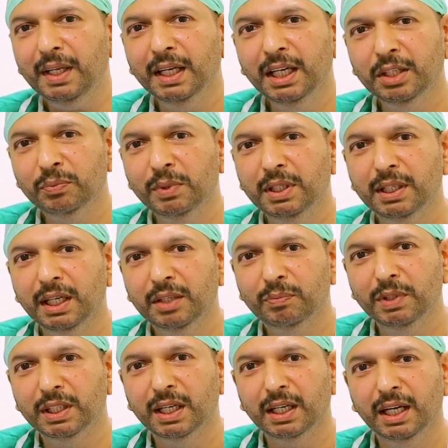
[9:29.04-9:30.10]
It
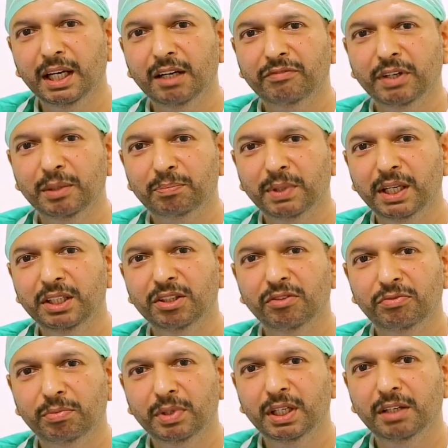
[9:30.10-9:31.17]
will get enough
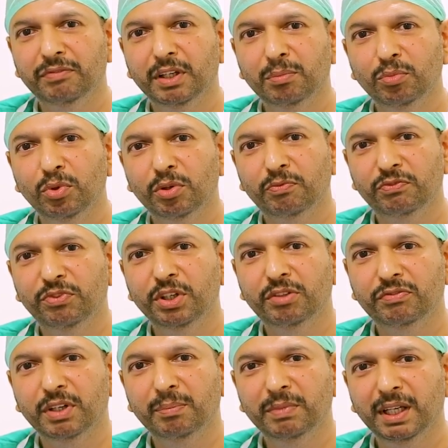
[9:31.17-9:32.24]
and more food
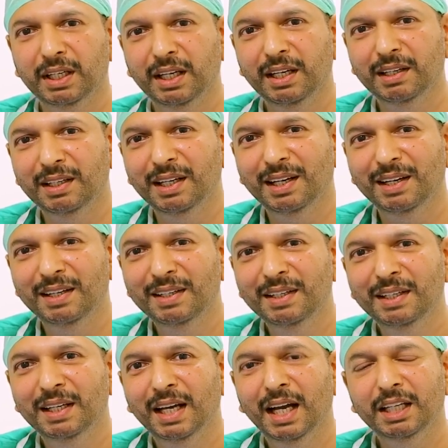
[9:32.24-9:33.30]
from that area,
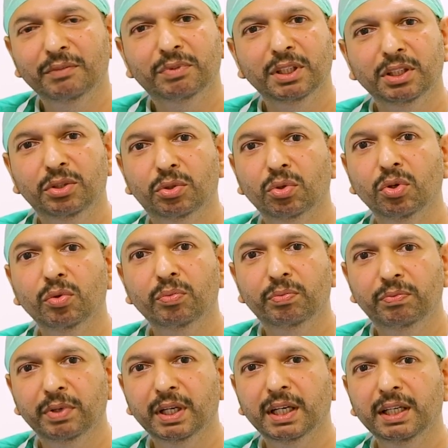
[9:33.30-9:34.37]
and it will grow
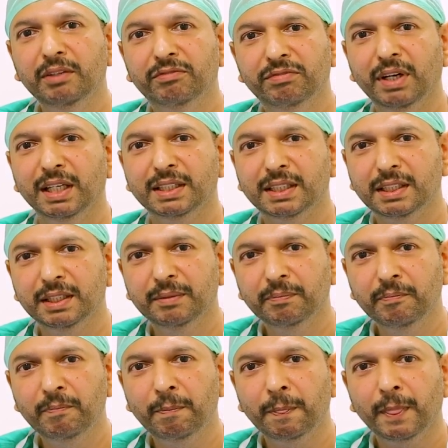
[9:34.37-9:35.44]
very fast.
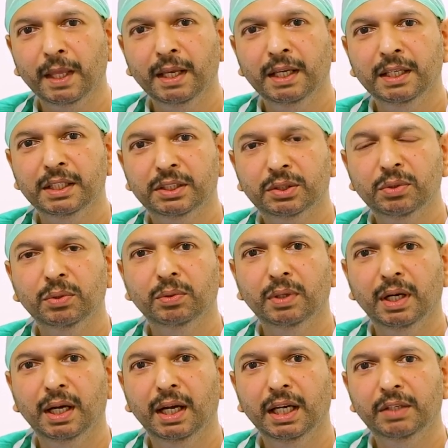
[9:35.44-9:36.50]
So
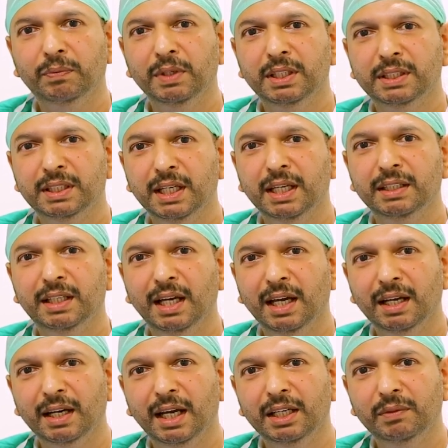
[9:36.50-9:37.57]
it will stay
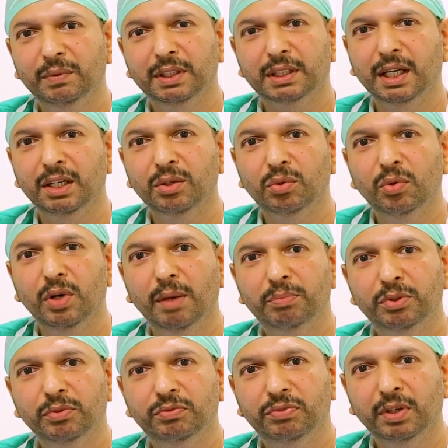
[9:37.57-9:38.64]
there, and it can grow up
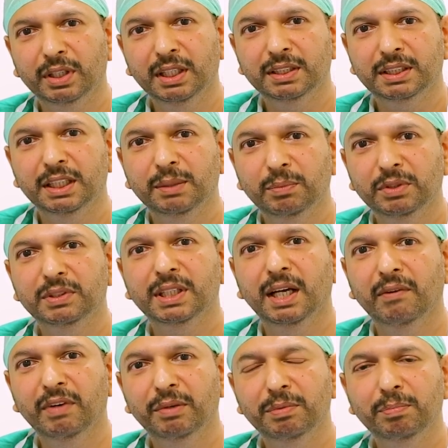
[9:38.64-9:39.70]
to 14 centimeters, which I
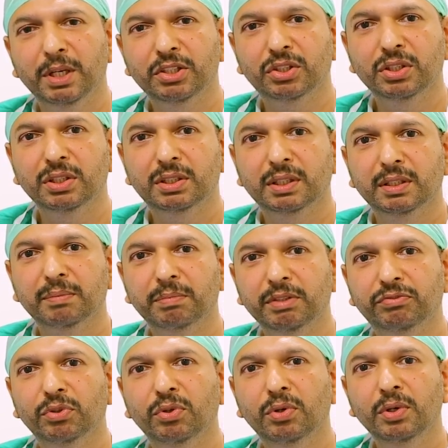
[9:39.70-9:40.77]
have mentioned
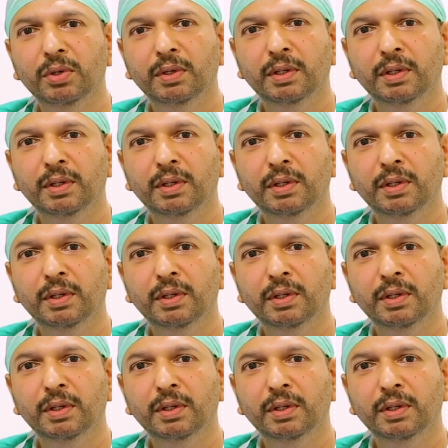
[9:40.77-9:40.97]
before,